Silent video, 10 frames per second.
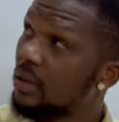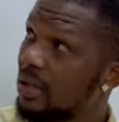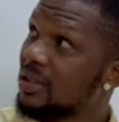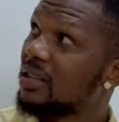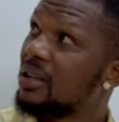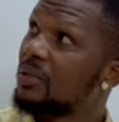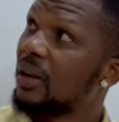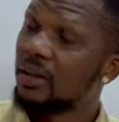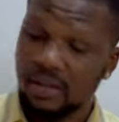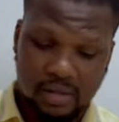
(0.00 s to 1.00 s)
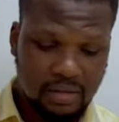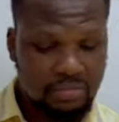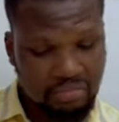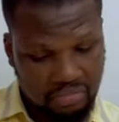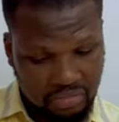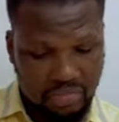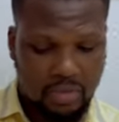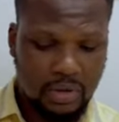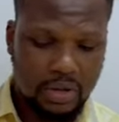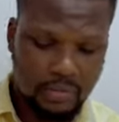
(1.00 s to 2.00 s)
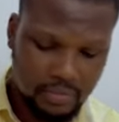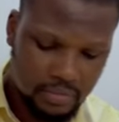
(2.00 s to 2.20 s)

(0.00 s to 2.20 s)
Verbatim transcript: Let's get a chef, right? Mm-hmm. Okay.